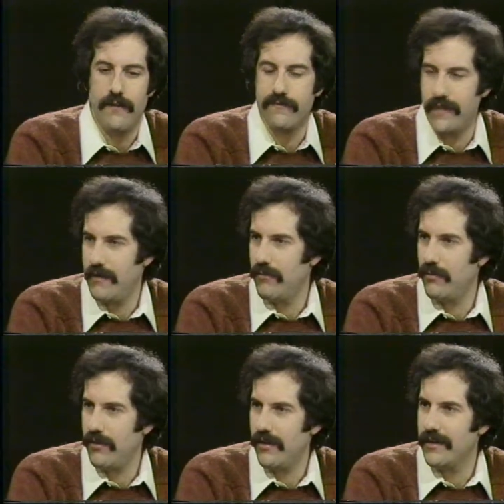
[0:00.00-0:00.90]
And from that
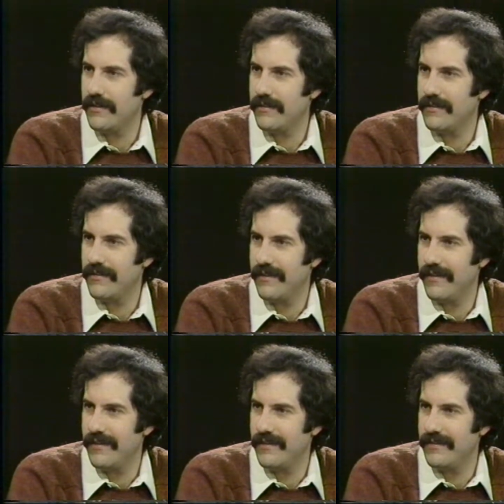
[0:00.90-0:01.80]
moment on,
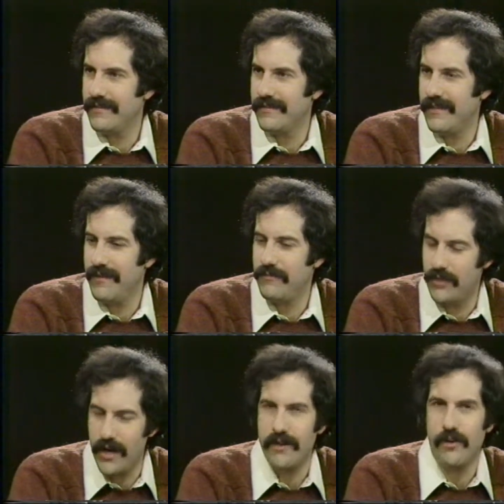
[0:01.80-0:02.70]
uh,
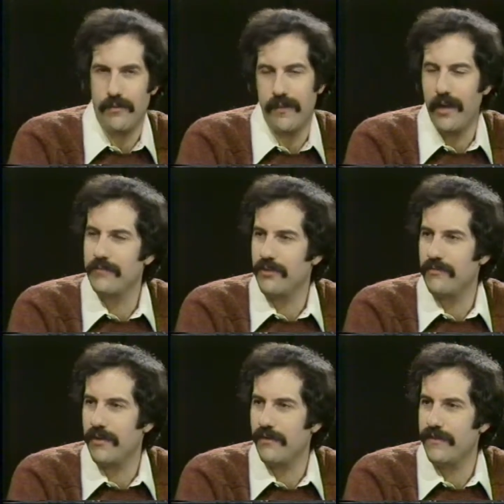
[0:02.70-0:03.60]
John helped, helped
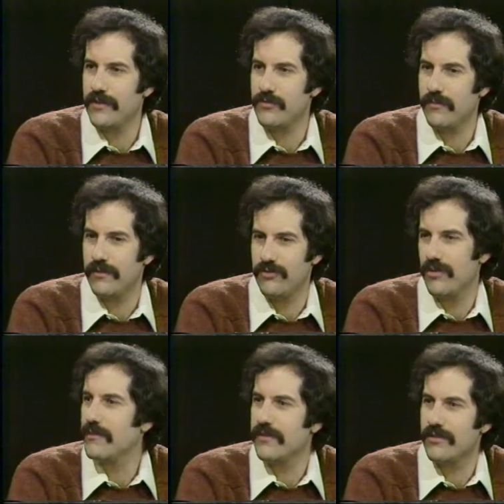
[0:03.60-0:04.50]
turn Beatle Fest from a
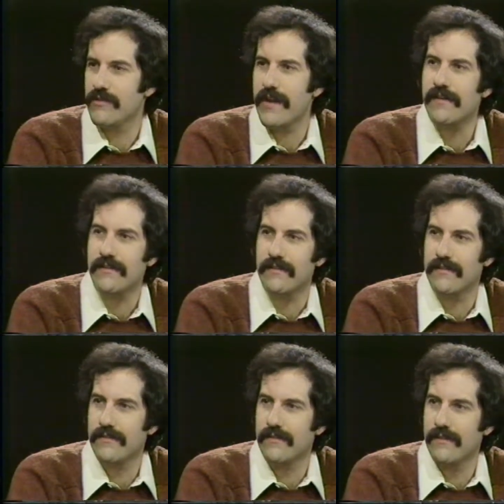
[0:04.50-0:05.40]
dream into reality.